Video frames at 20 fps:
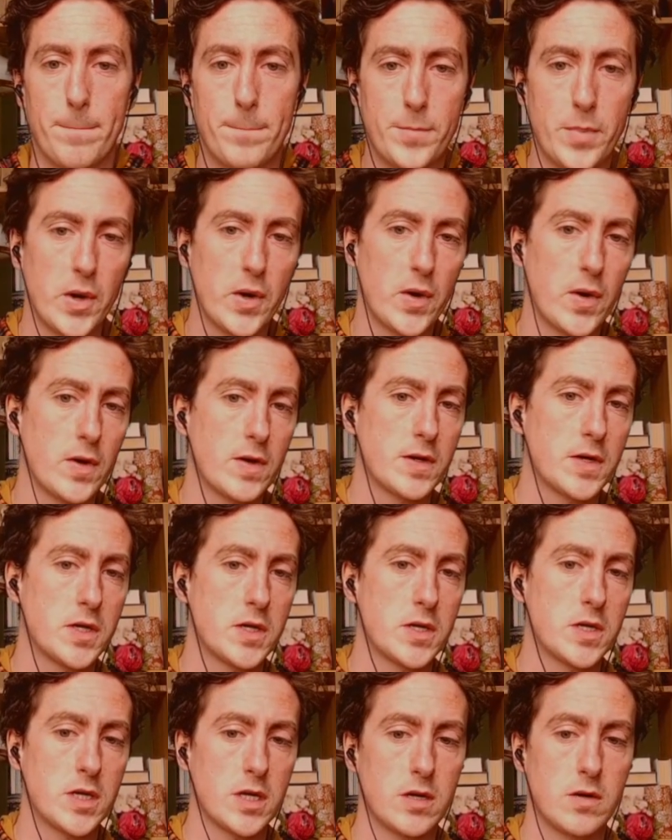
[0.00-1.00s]
But
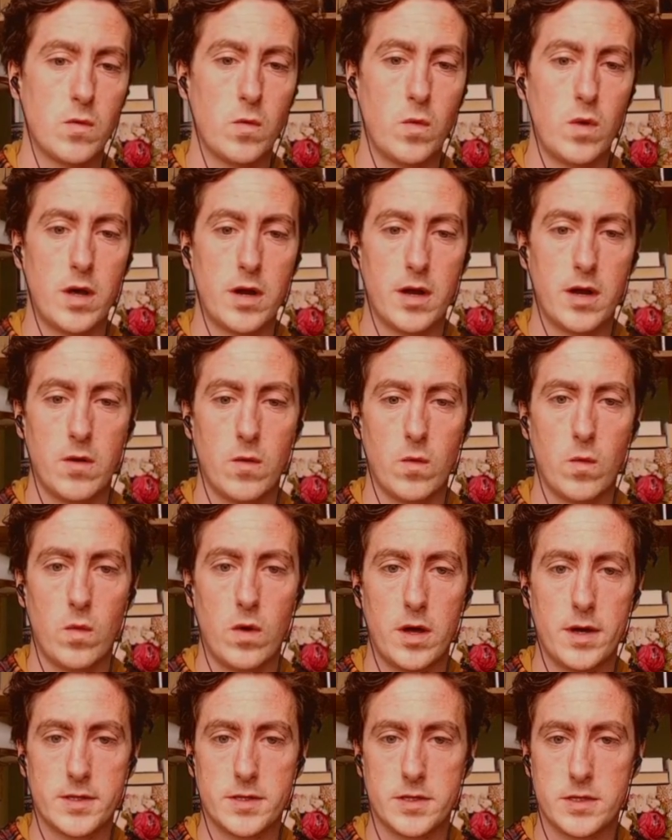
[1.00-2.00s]
what I
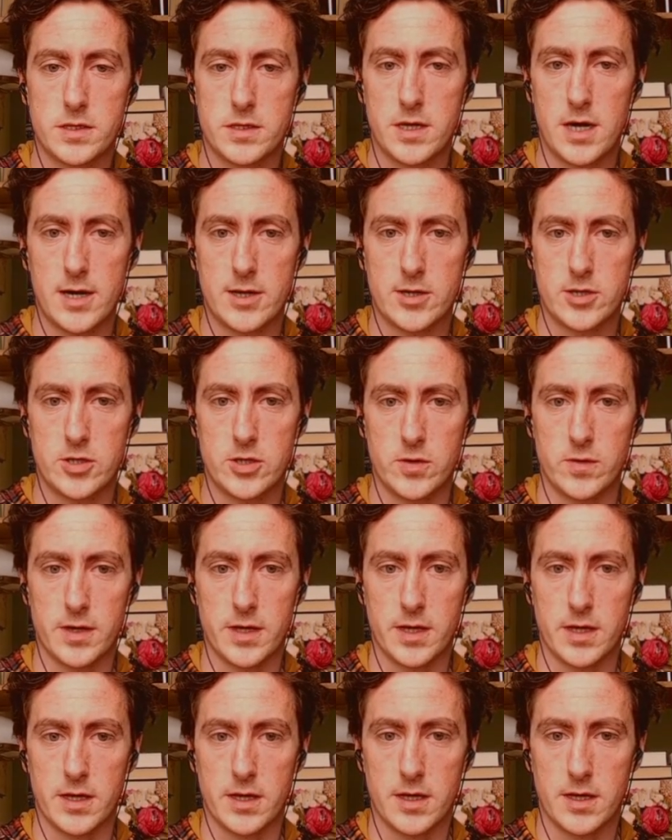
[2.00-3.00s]
want to start
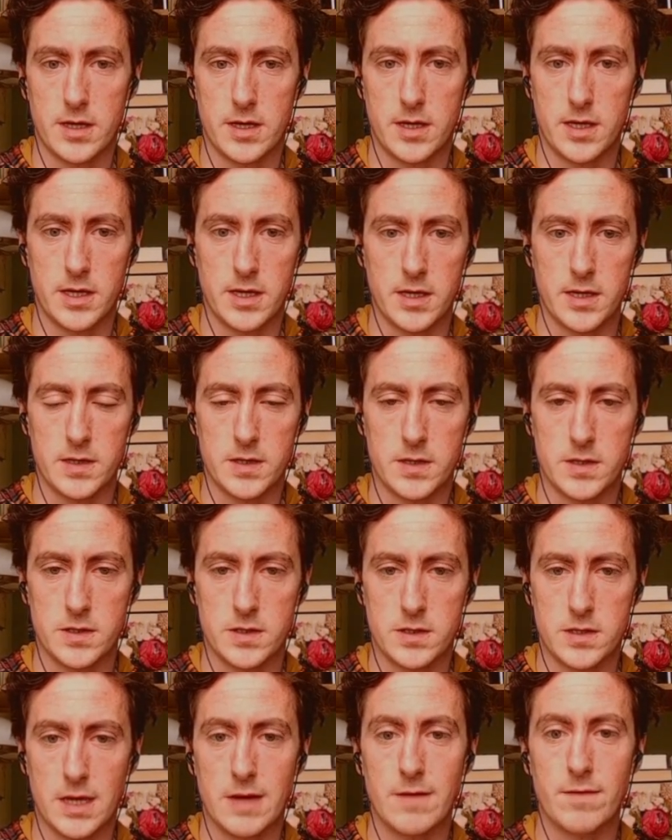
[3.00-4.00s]
doing
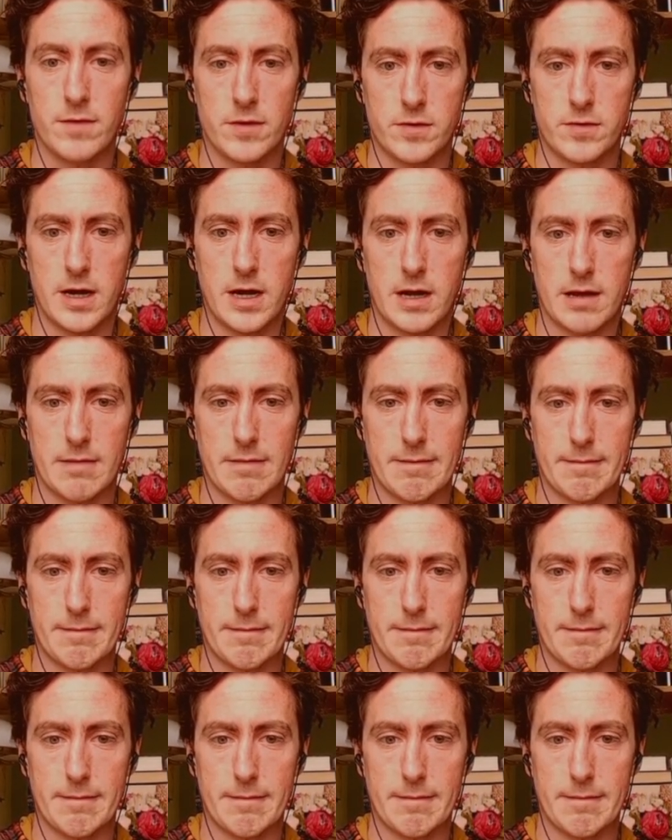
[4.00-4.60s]
is infiltrating.